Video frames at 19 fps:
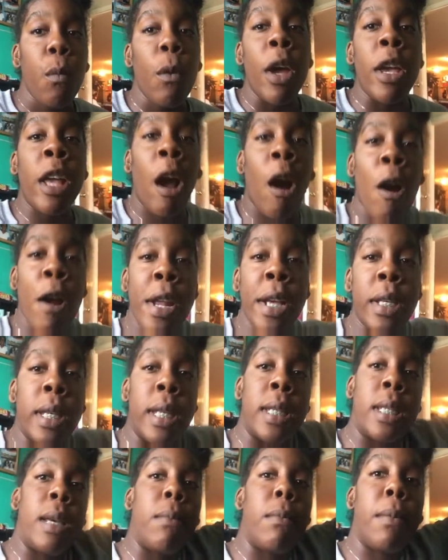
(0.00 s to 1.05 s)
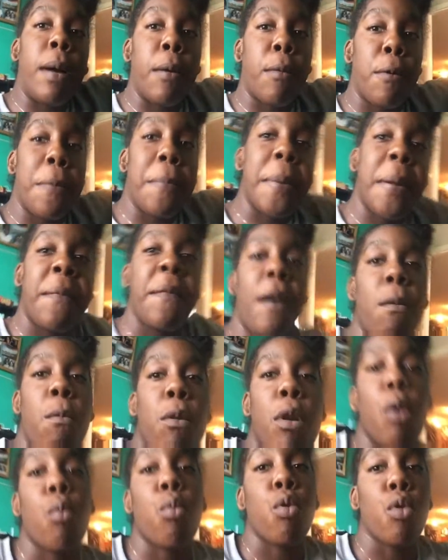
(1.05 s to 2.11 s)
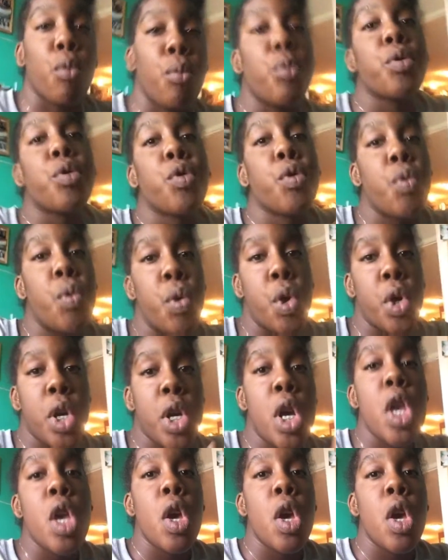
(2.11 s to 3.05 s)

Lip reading: y'all already see some of my room, but if y'all want a room tour